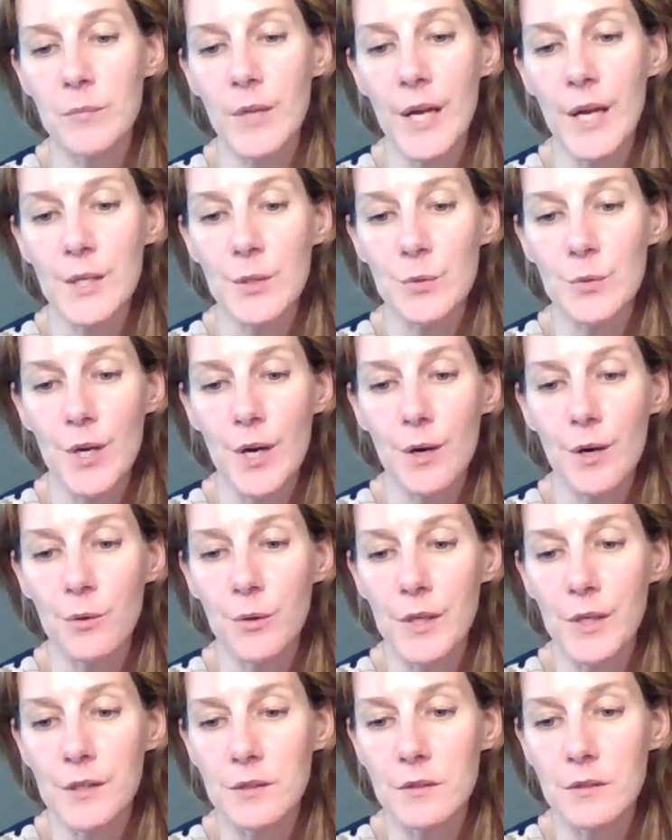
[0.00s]
let you know
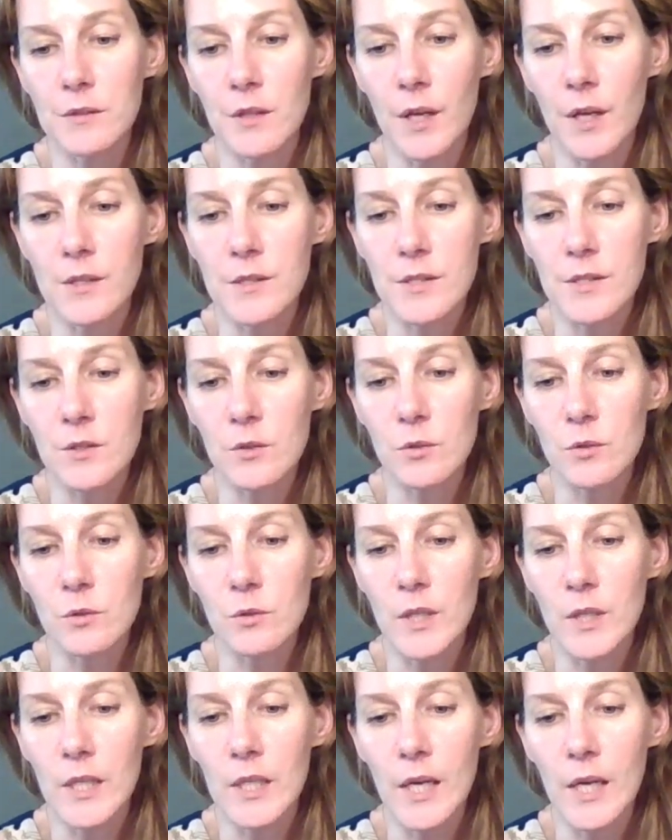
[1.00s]
and
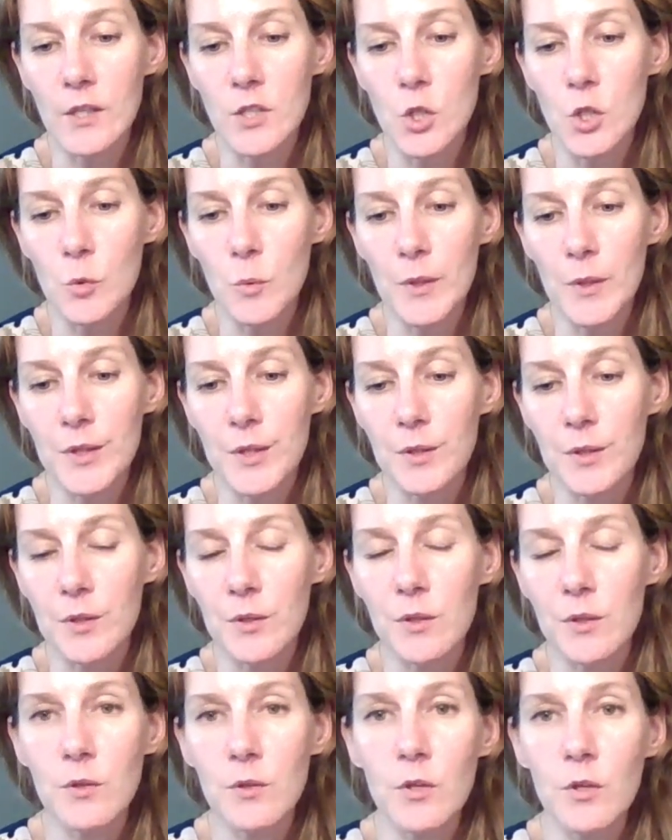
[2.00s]
to connect you with the
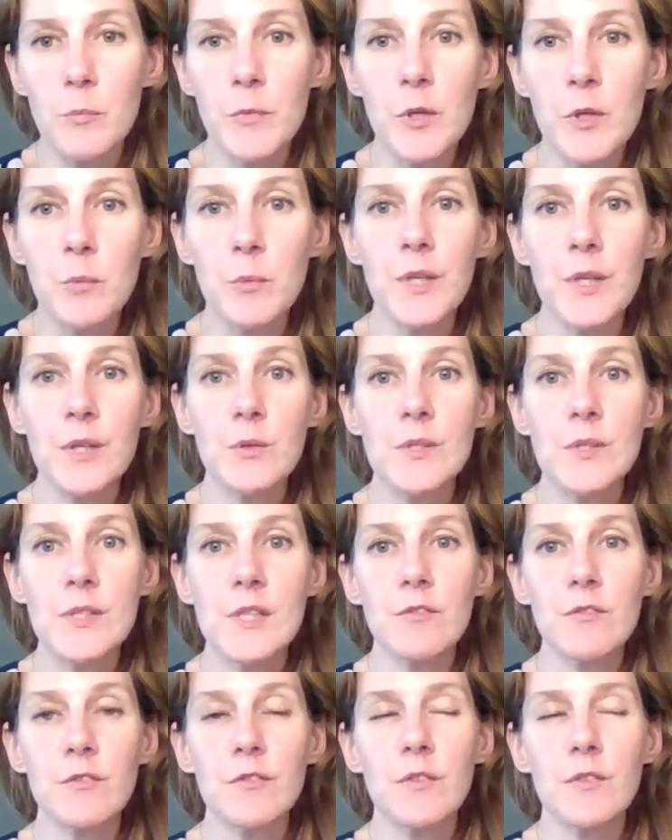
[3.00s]
group that we use
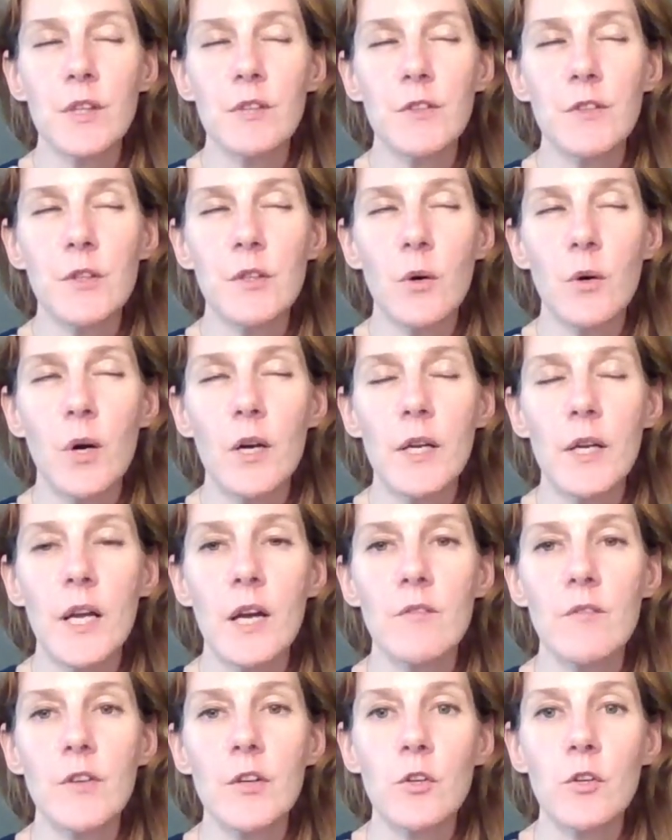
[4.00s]
if you don't already
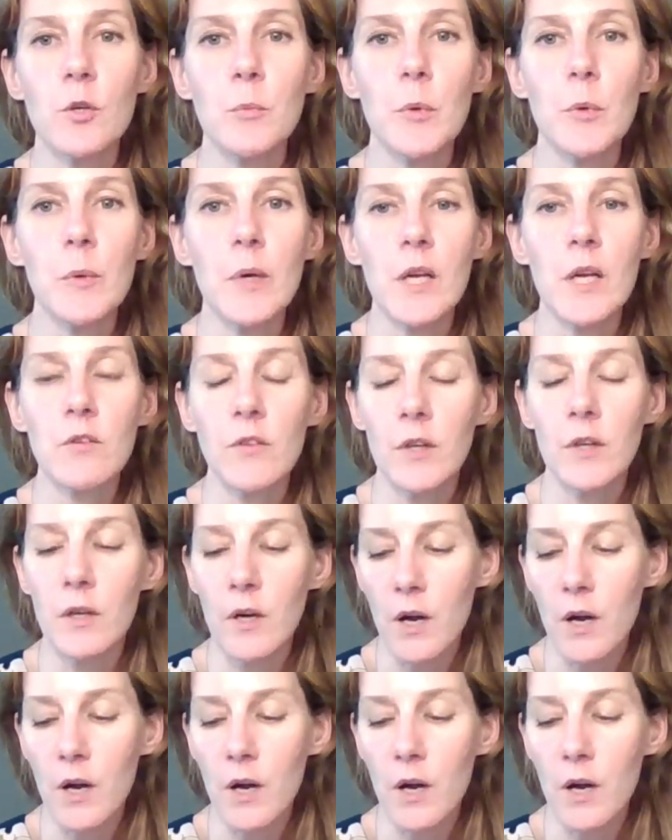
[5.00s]
have a group or whatever.